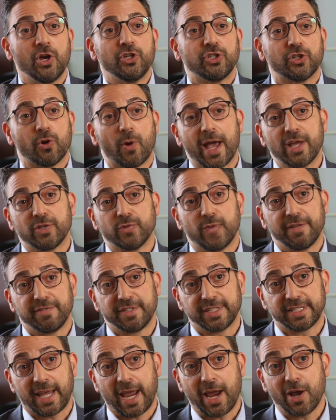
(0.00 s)
So as we have
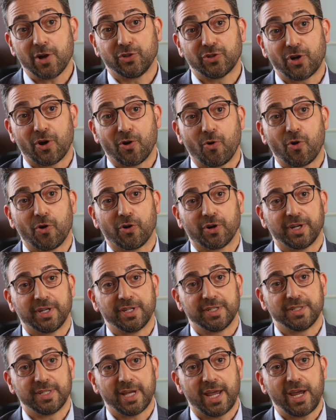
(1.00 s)
scaled our
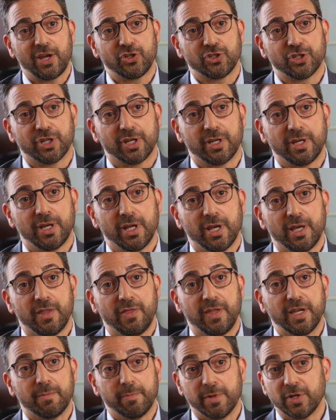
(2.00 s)
organization,
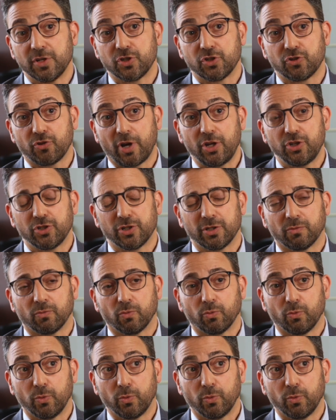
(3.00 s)
the administration